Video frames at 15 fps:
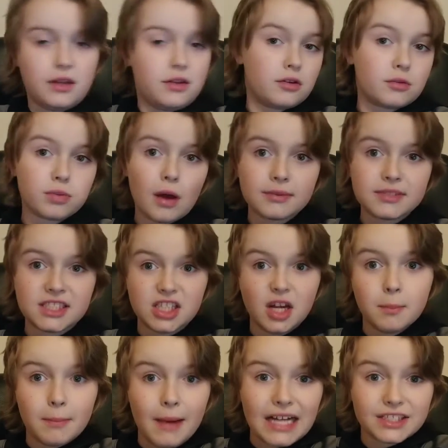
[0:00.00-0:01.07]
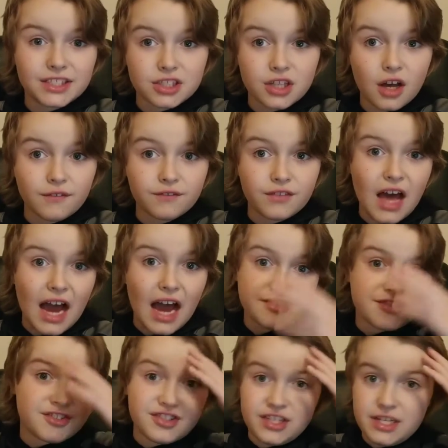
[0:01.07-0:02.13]
Yes, there's probably some bad stuff that
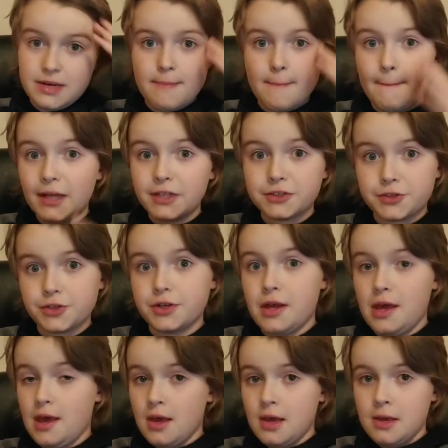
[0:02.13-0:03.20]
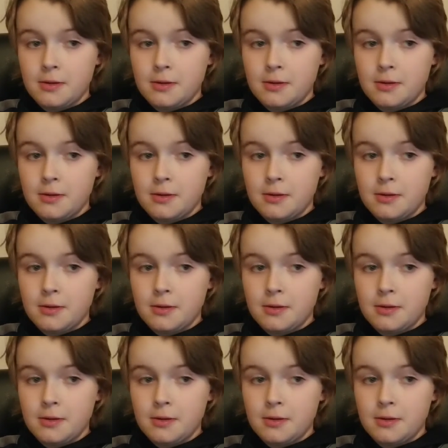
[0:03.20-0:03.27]
I just didn't mention,